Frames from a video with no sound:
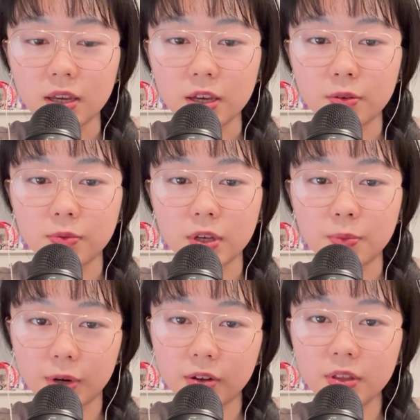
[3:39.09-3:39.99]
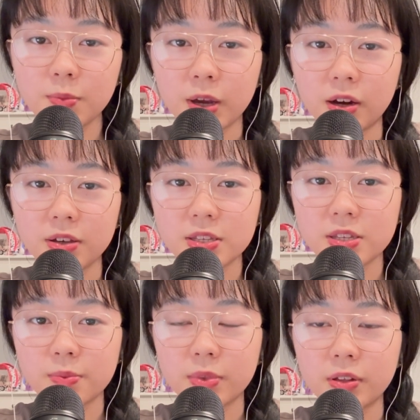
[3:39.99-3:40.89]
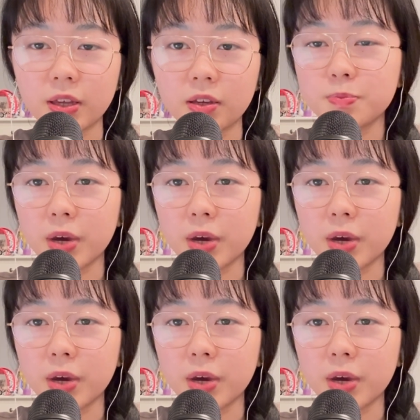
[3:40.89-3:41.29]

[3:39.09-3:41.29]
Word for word: and apparently my aunt said something like